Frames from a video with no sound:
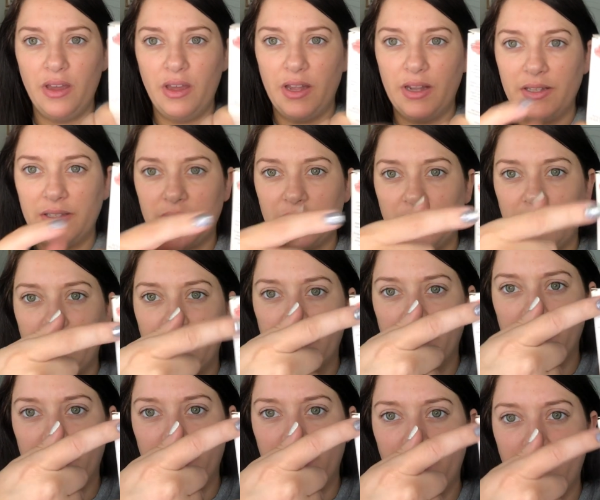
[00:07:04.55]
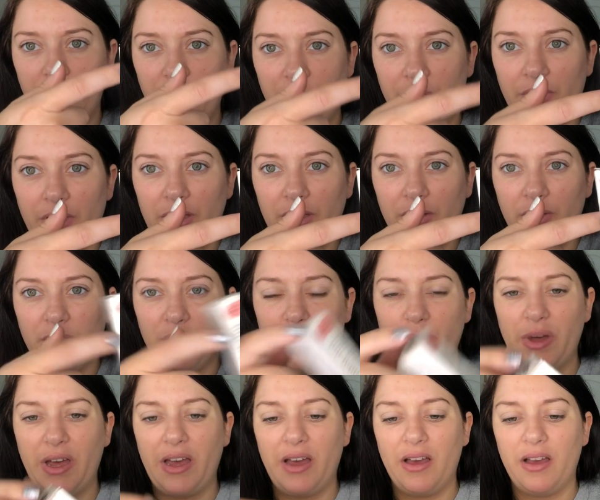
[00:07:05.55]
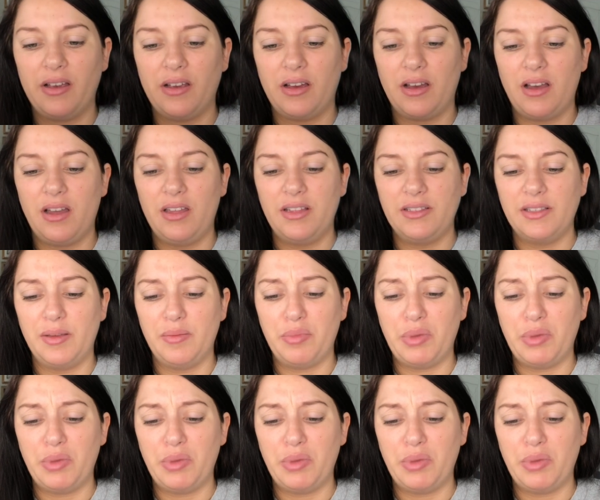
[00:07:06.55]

And it's got like a little thing on the back. Is it